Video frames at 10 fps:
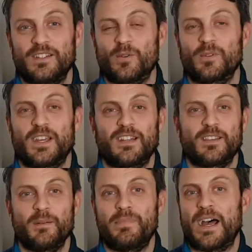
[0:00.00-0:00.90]
Don't
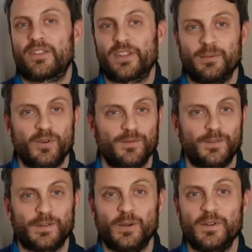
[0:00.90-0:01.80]
let the bathtub
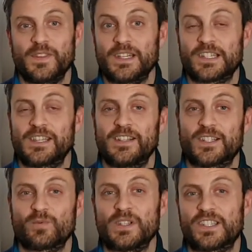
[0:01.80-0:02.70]
overflow and things like
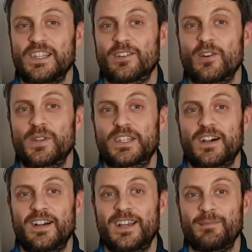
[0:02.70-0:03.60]
this. We see it all the
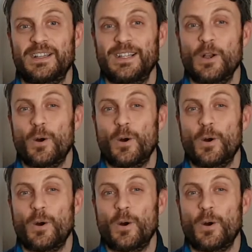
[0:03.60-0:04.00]
time.